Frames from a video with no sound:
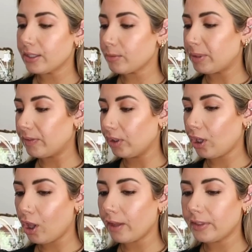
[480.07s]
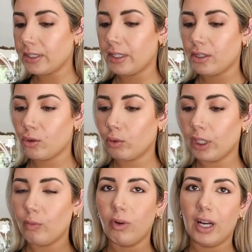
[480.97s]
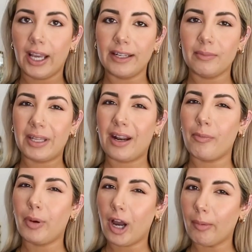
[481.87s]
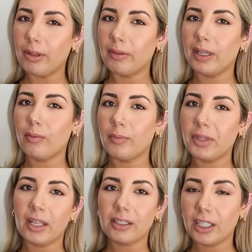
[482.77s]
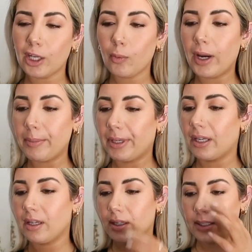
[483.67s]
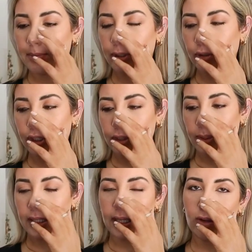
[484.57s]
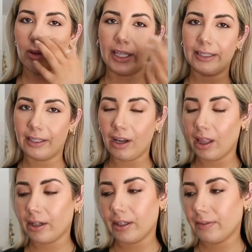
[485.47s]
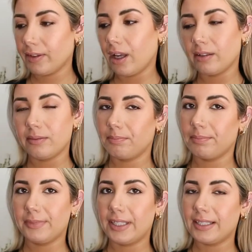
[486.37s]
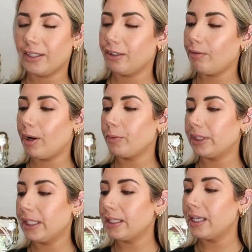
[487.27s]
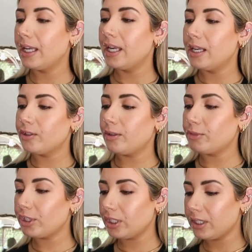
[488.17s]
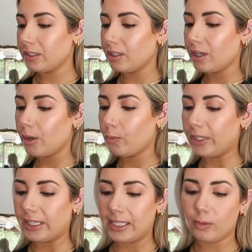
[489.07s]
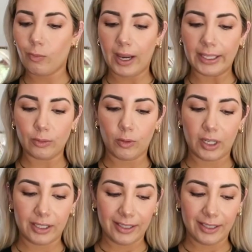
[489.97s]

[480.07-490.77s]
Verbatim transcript: between all of these, there is only one item that I probably am not gonna wear because, purely just because I don't like the color. If not, there's nothing wrong with it. So I'm just gonna start out with this white one.